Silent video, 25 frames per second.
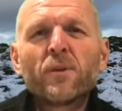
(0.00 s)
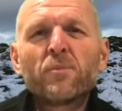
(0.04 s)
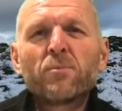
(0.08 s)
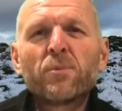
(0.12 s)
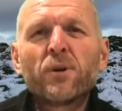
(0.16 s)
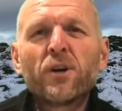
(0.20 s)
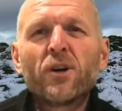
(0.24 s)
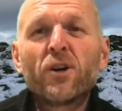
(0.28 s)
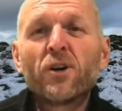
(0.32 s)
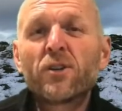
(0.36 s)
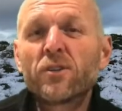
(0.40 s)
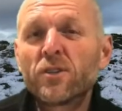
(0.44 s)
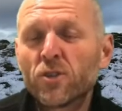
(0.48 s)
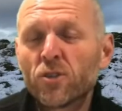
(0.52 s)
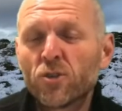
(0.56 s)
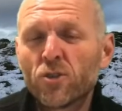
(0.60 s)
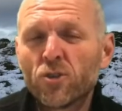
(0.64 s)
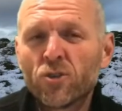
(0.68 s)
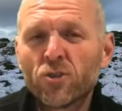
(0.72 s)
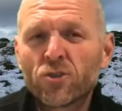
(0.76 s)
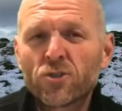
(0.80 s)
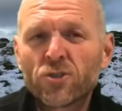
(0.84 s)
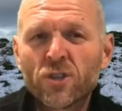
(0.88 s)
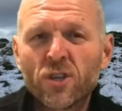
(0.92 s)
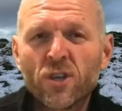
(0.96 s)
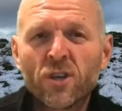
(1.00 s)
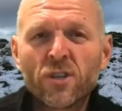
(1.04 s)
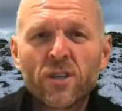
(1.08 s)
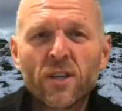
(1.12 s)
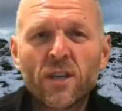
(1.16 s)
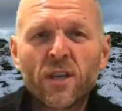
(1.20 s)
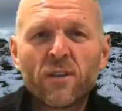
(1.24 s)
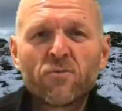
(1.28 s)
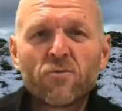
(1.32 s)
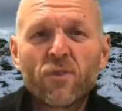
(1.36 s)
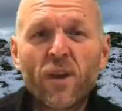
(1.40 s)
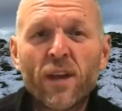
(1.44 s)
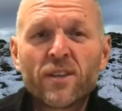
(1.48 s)
but
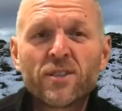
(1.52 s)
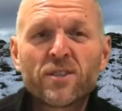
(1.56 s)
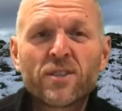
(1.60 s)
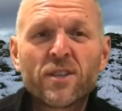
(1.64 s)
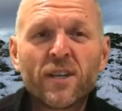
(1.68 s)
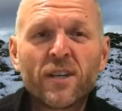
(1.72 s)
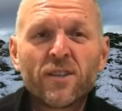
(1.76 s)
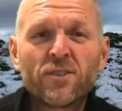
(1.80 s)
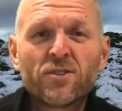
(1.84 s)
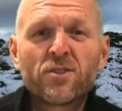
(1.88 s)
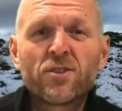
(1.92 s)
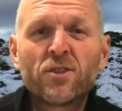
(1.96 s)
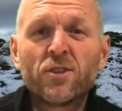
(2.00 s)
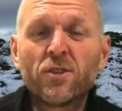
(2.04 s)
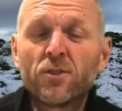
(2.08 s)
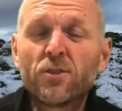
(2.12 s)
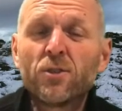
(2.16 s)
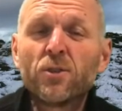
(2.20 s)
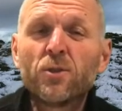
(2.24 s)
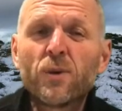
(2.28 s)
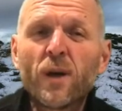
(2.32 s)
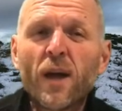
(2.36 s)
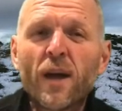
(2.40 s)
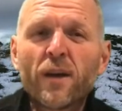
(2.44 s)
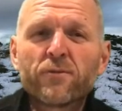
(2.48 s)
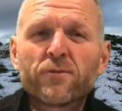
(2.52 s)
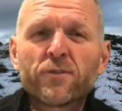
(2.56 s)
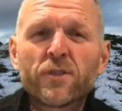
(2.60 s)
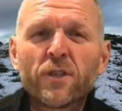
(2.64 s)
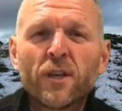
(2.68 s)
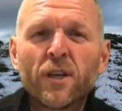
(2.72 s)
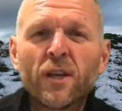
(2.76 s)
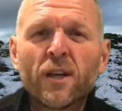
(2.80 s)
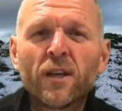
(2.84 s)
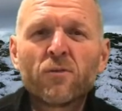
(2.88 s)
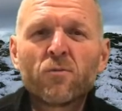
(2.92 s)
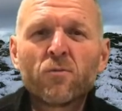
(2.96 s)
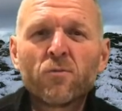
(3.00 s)
other races you do have
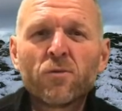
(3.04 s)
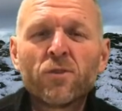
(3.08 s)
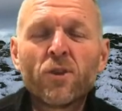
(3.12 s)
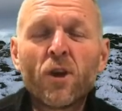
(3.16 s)
to